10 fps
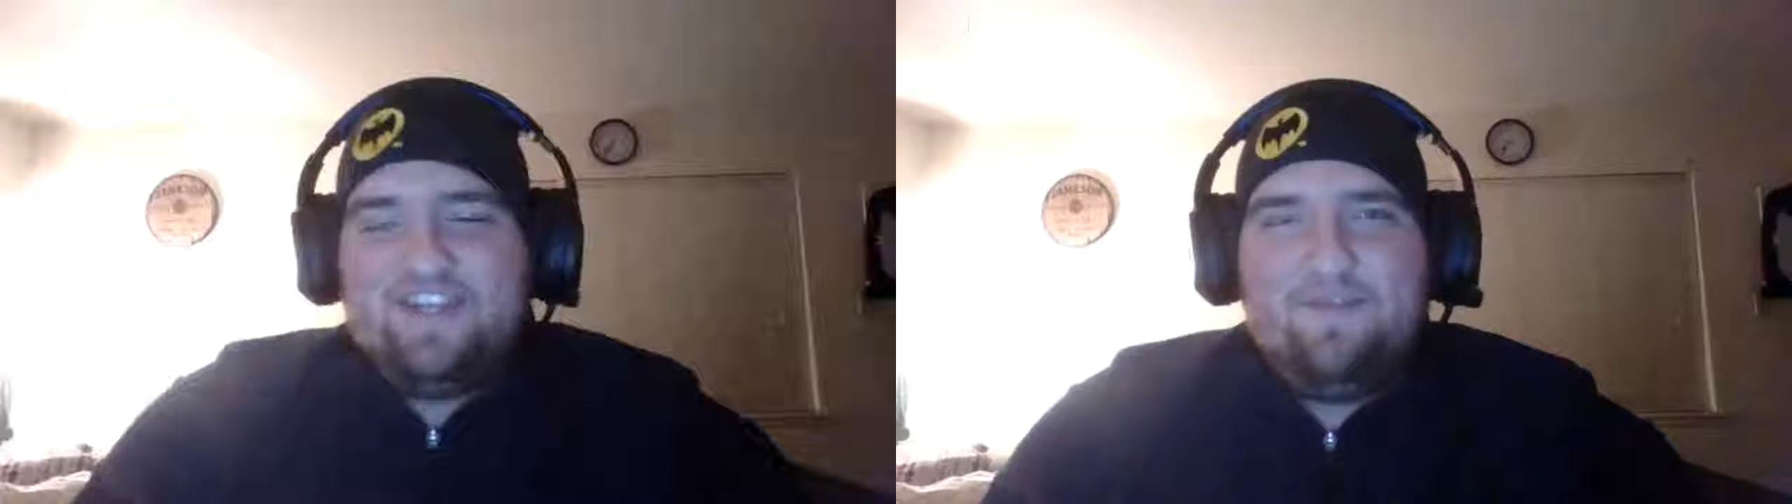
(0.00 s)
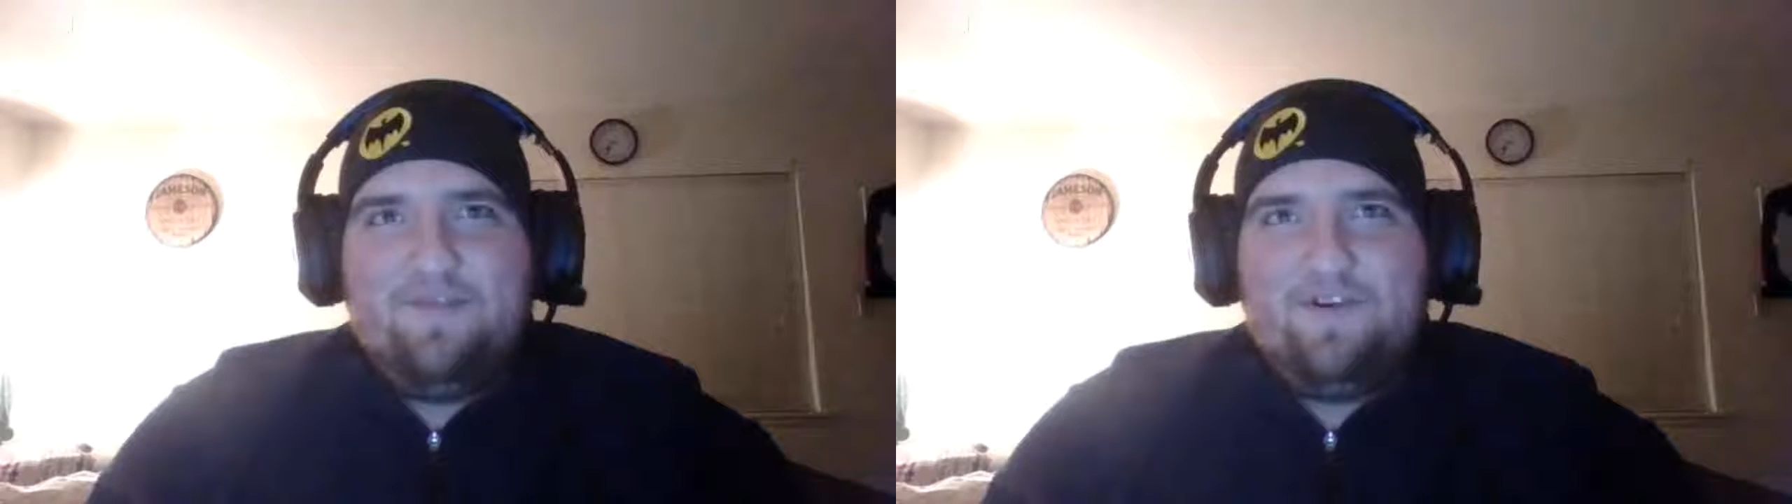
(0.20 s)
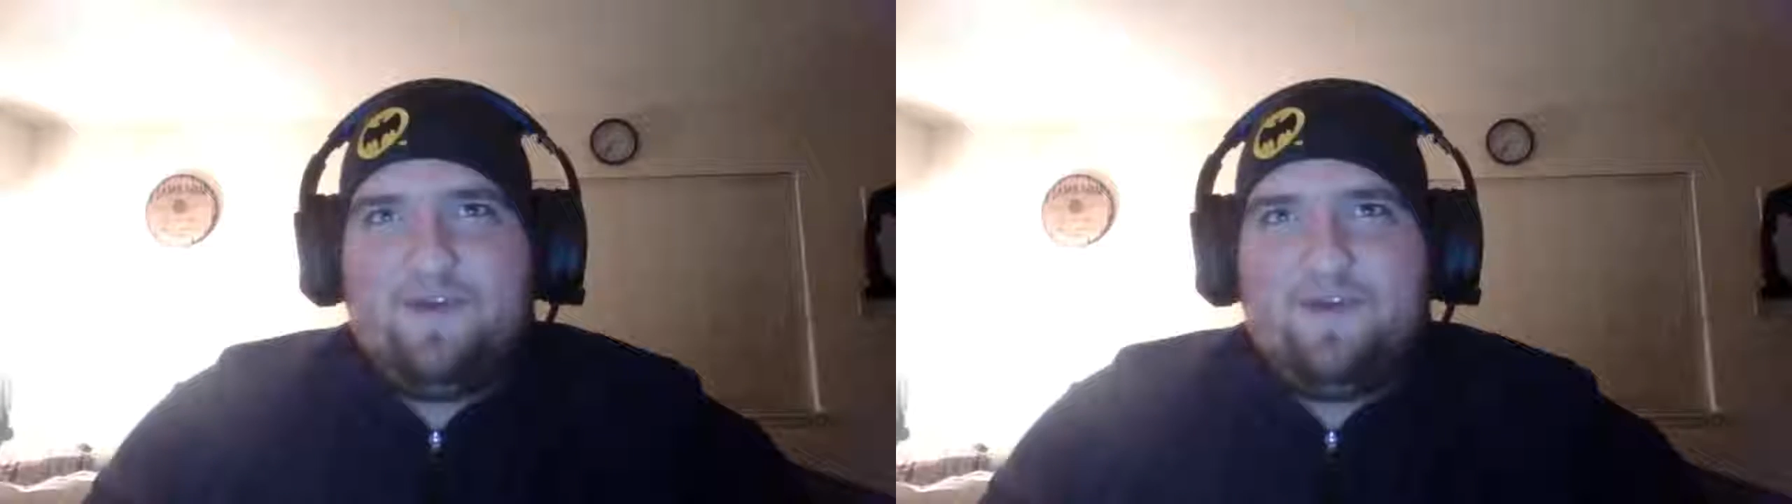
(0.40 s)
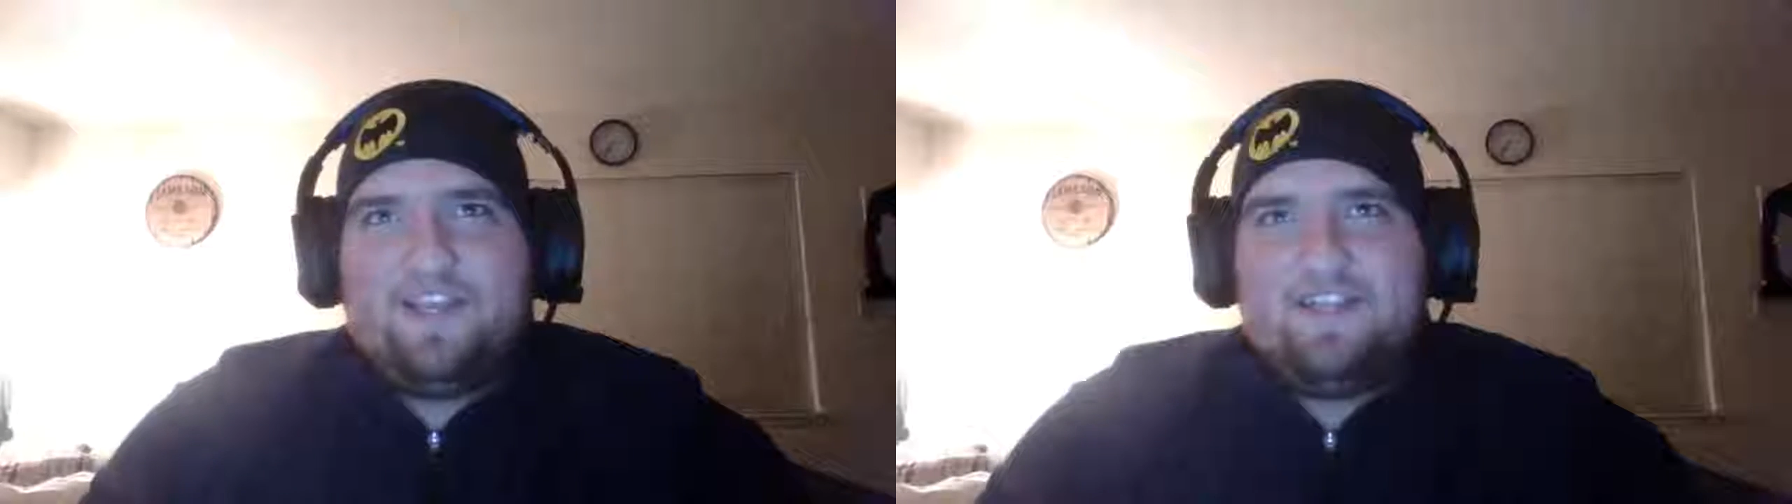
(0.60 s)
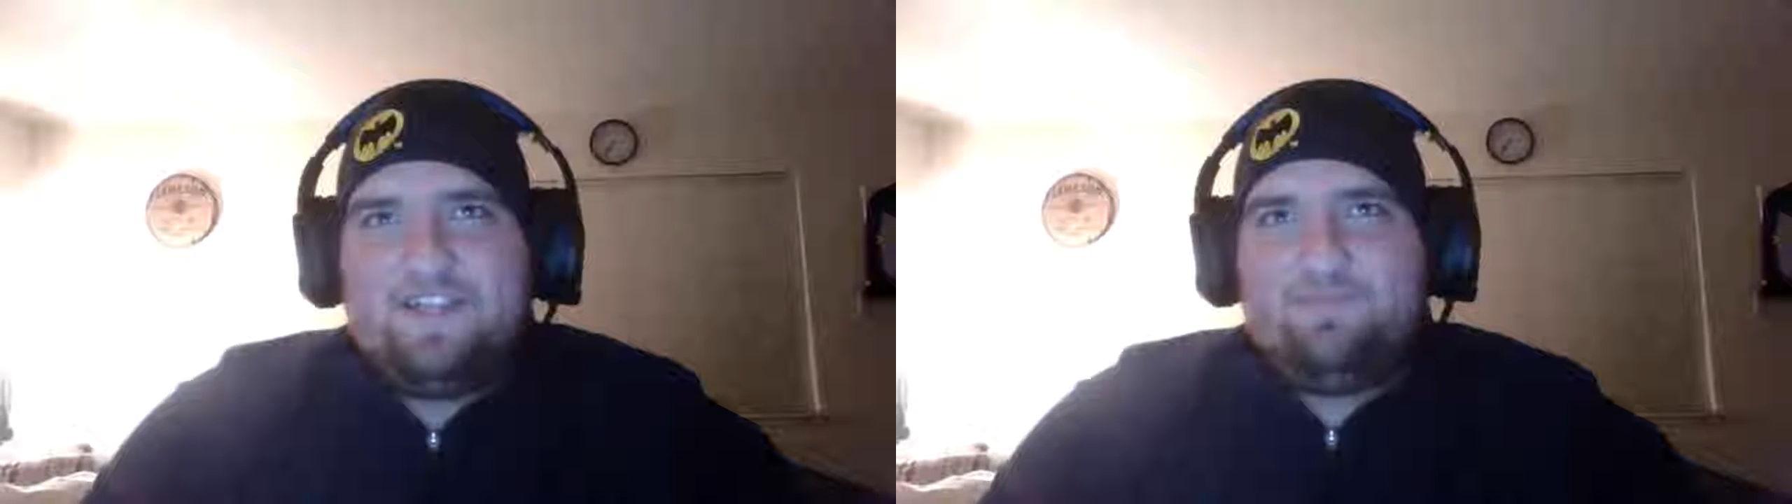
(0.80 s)
real quick, is
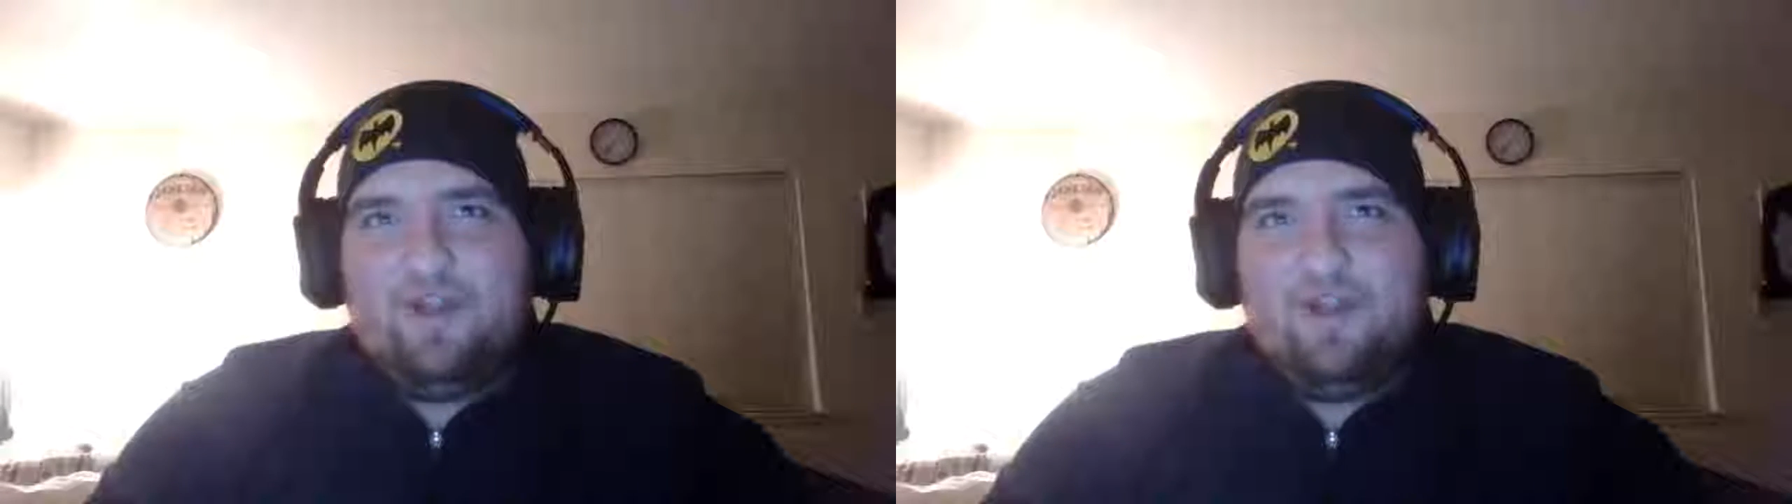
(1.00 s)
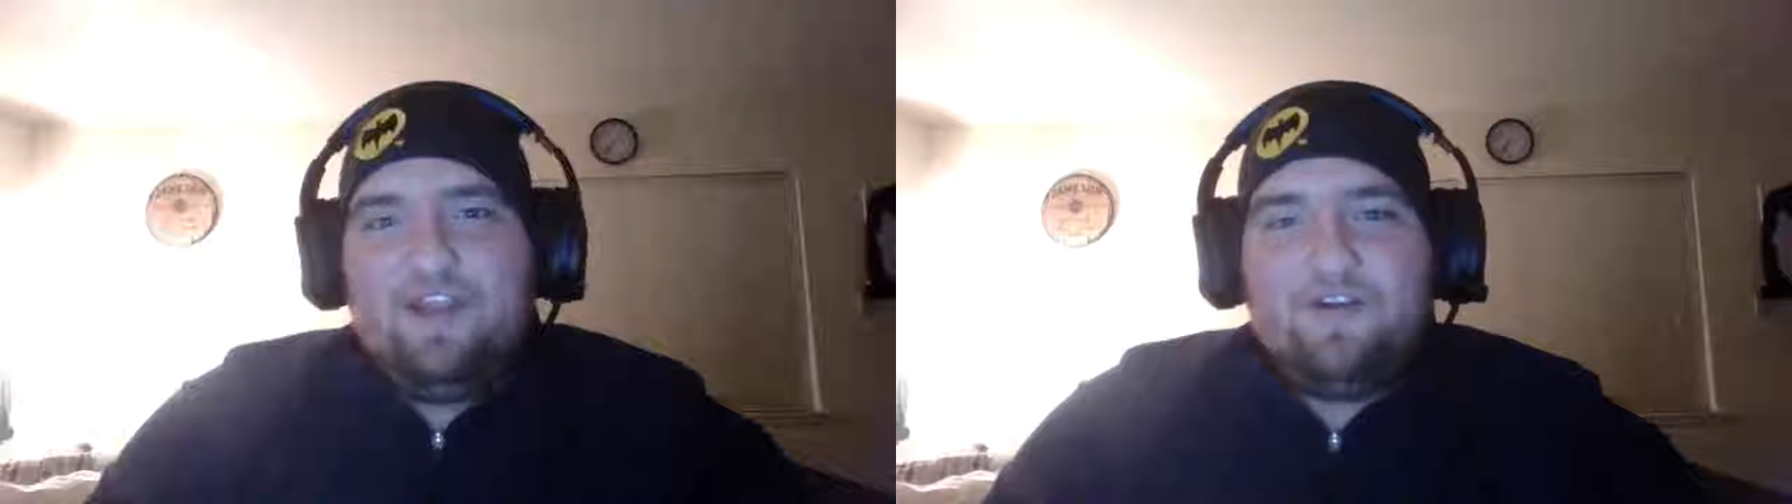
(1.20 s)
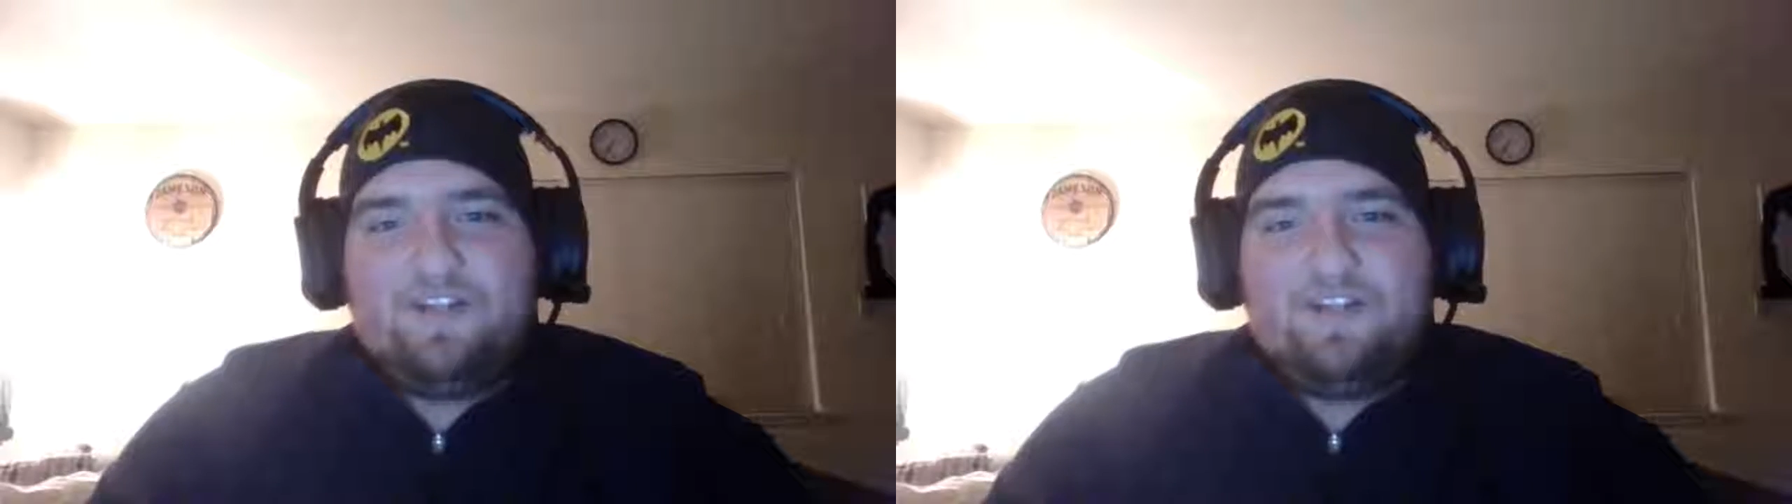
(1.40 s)
it spring or is it